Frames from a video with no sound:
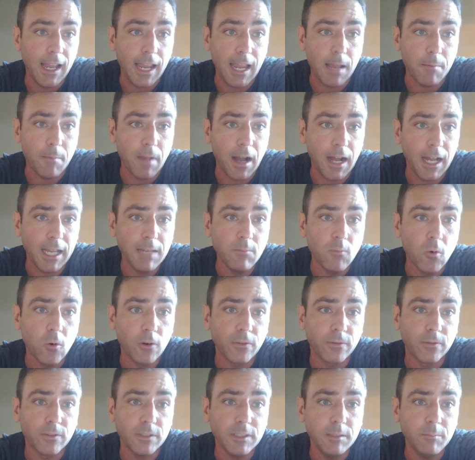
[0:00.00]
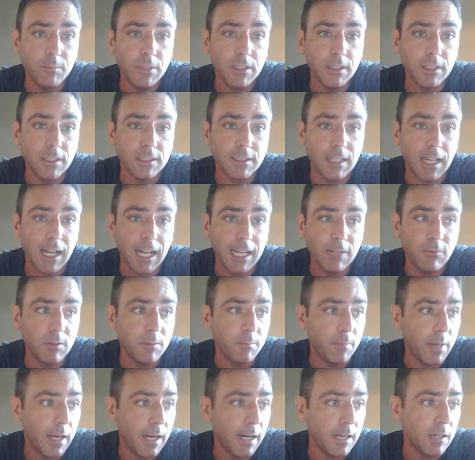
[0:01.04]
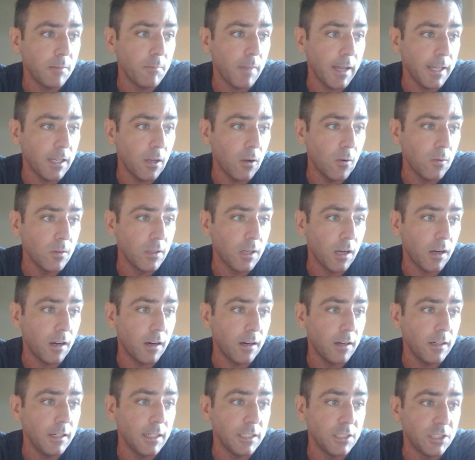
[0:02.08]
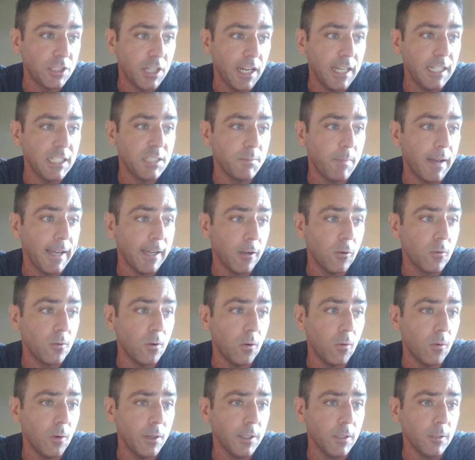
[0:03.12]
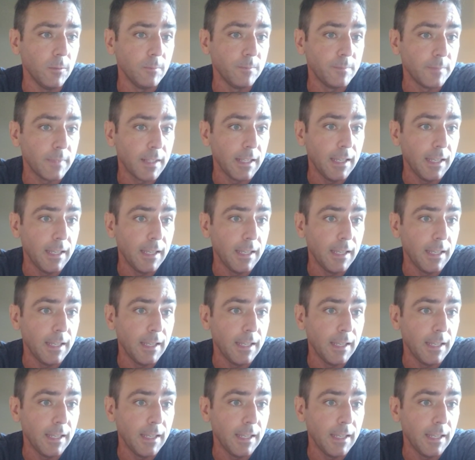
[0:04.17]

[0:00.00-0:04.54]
Am I more free because I repair my own car and change my own oil?